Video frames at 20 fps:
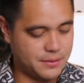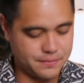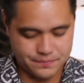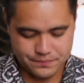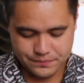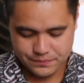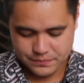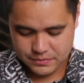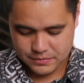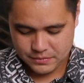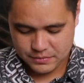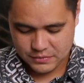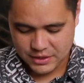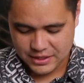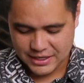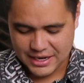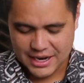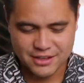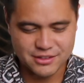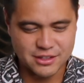
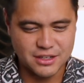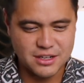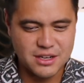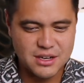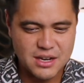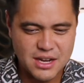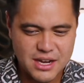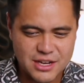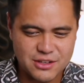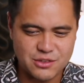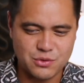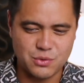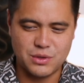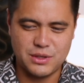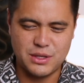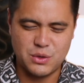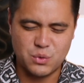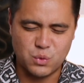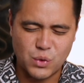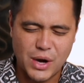then it has a nice,
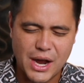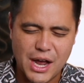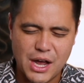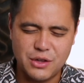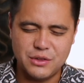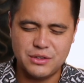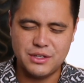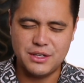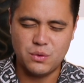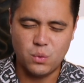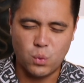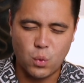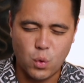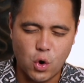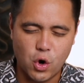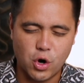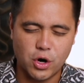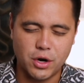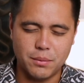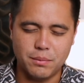really rounded,
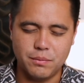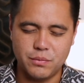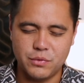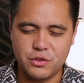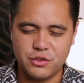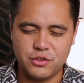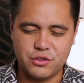warm